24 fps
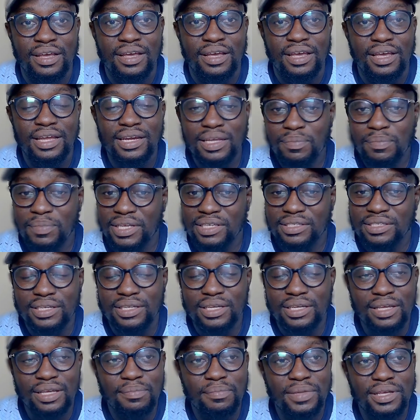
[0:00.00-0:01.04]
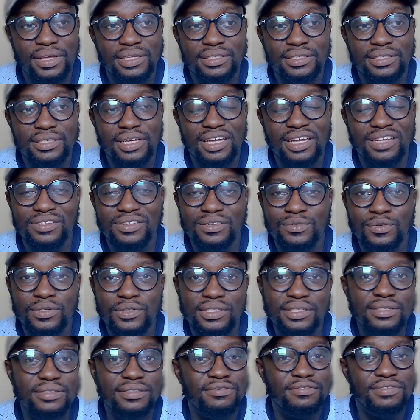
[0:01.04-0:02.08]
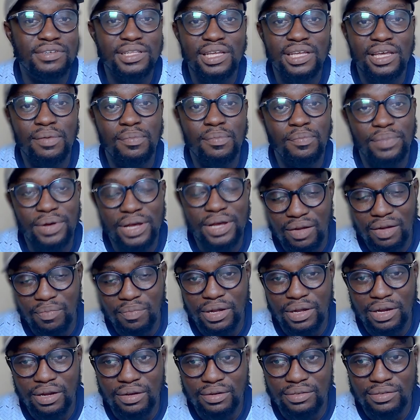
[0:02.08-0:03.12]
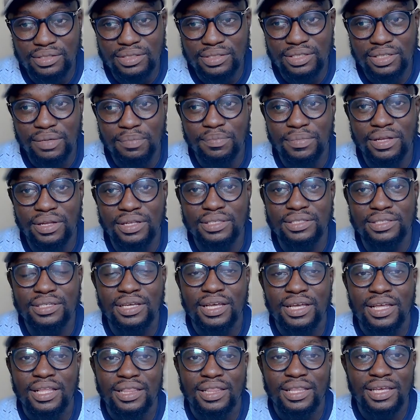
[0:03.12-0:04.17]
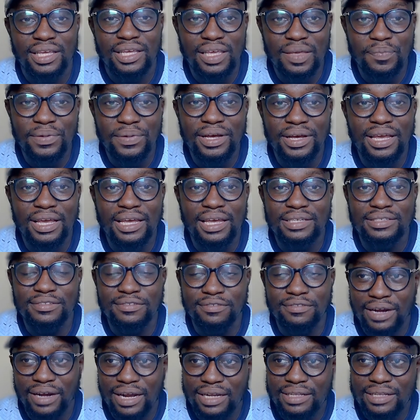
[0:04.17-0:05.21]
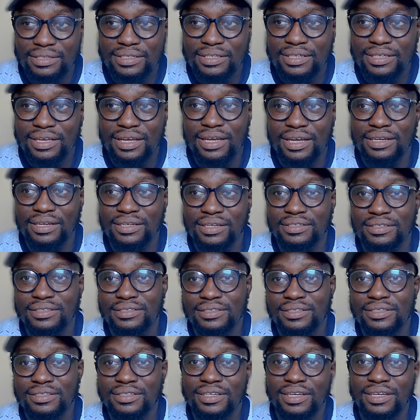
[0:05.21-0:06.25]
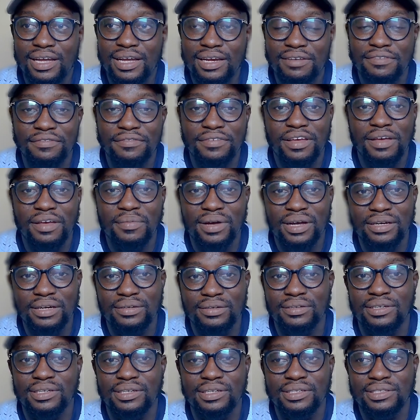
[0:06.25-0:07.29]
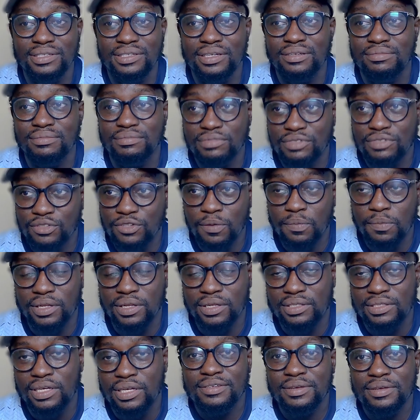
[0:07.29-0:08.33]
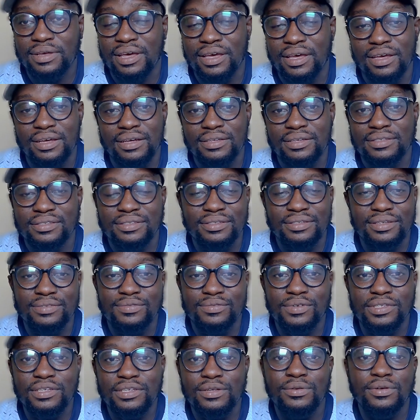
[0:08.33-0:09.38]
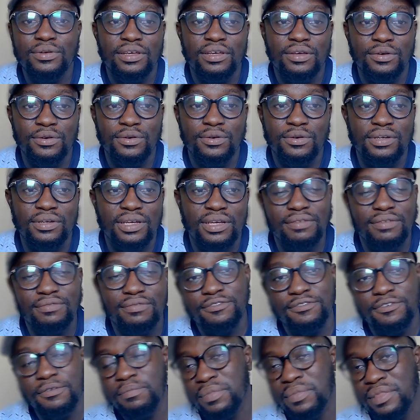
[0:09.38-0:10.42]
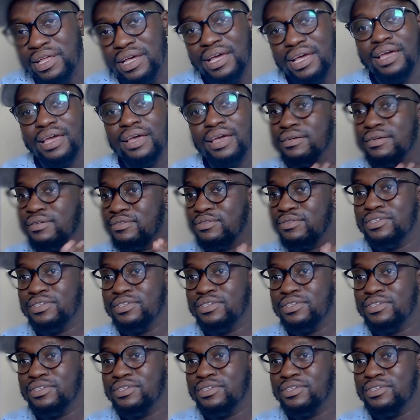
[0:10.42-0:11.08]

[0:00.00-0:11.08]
And he missed. He missed. It wasn't really a bad penalty, but the keeper guessed right, and he had a firm hand on it and stopped it. So yeah, it wasn't looking good. And from there, it